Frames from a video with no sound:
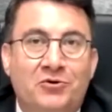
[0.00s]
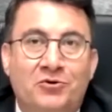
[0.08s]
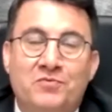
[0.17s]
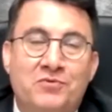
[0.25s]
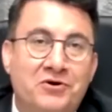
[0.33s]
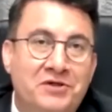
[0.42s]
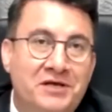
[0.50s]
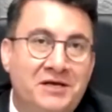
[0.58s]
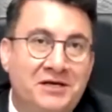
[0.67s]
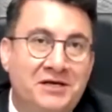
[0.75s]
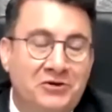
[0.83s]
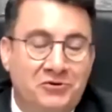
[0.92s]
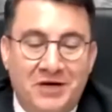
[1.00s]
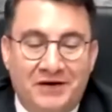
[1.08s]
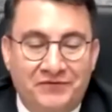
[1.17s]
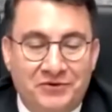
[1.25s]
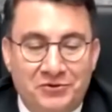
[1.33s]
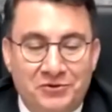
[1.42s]
good morning, good
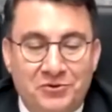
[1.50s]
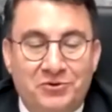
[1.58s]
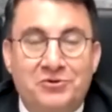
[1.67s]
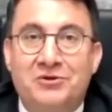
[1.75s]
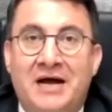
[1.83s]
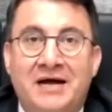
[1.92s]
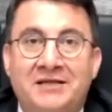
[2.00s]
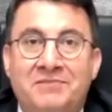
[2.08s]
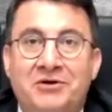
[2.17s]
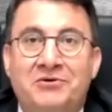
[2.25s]
afternoon, good night,